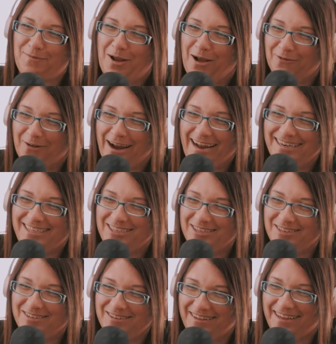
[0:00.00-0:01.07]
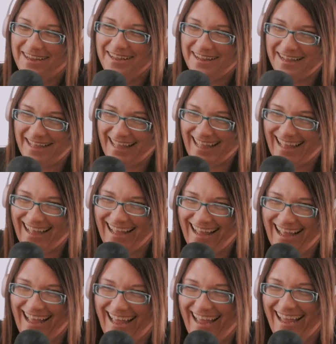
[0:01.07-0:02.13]
i'm not right if i'm not right or
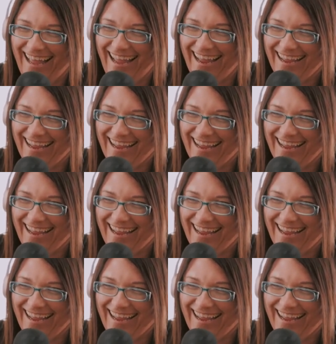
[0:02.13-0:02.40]
wrong